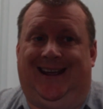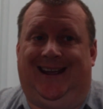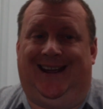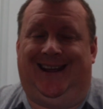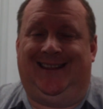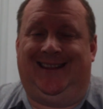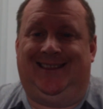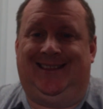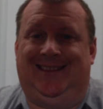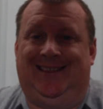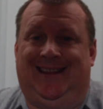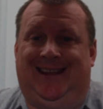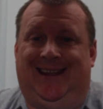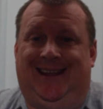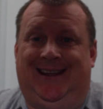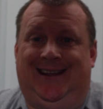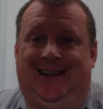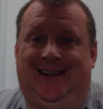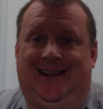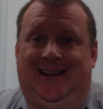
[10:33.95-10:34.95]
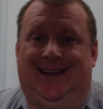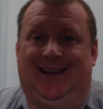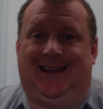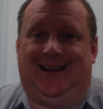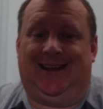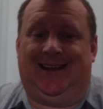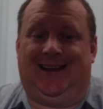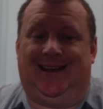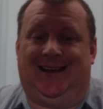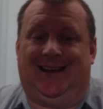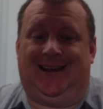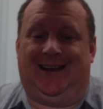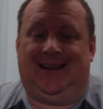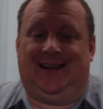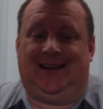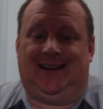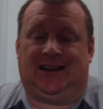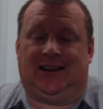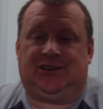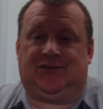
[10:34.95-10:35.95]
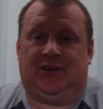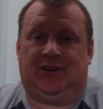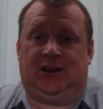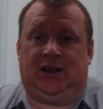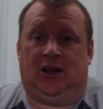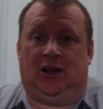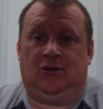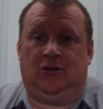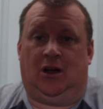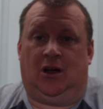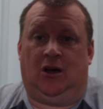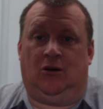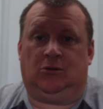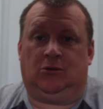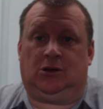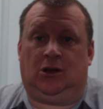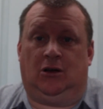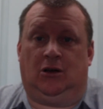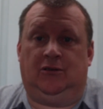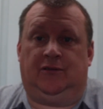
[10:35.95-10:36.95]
In the next video I'll